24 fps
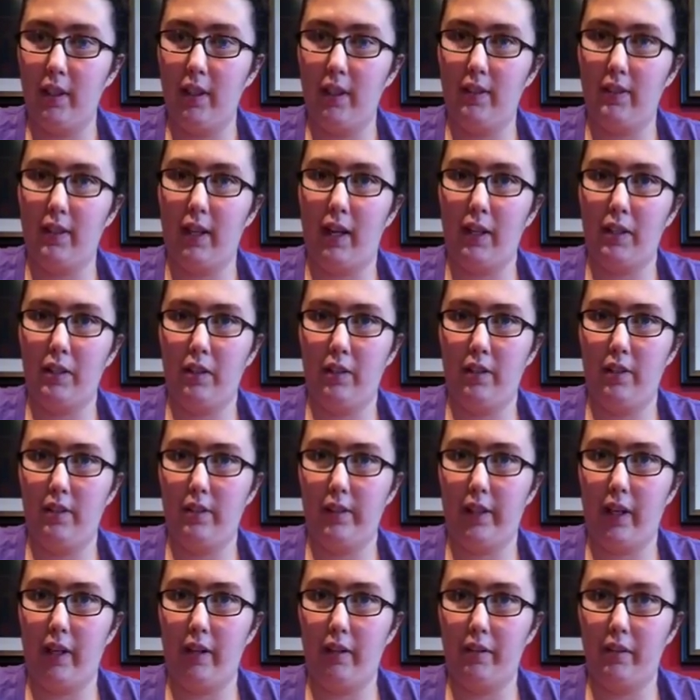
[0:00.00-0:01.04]
his
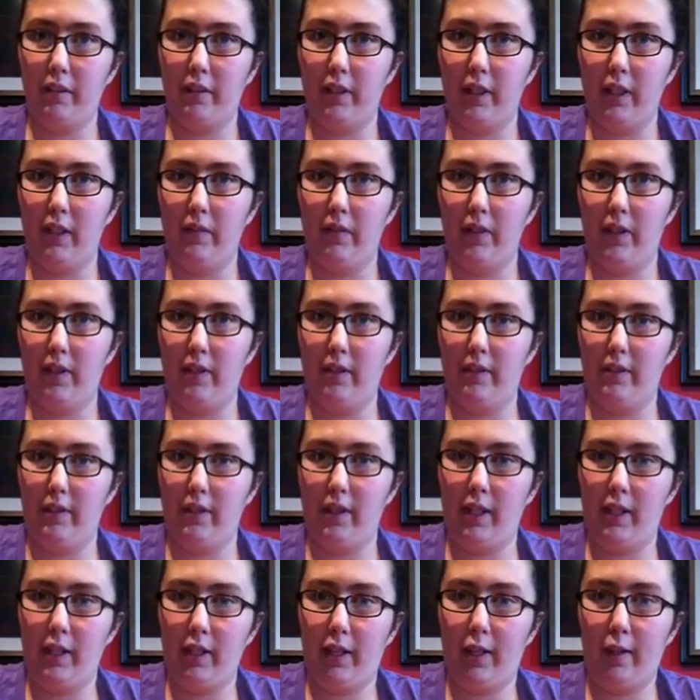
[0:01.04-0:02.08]
character David is
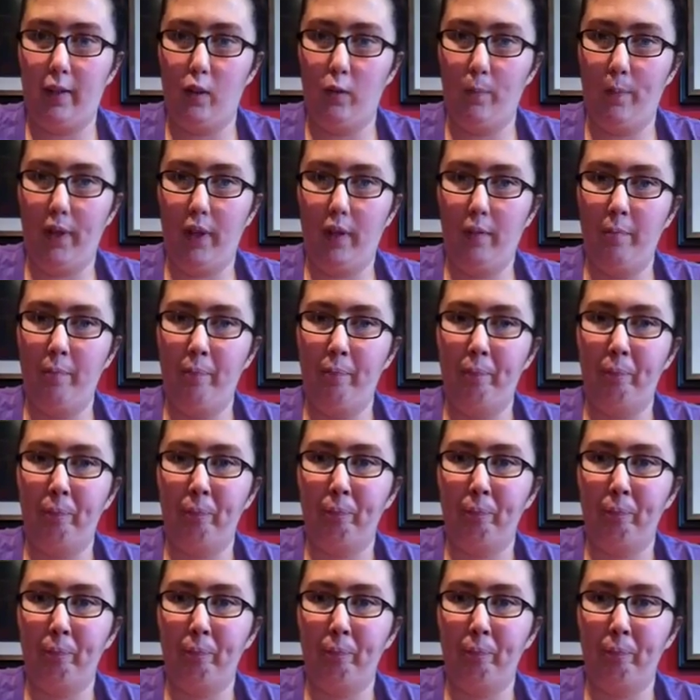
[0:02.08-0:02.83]
in a coma,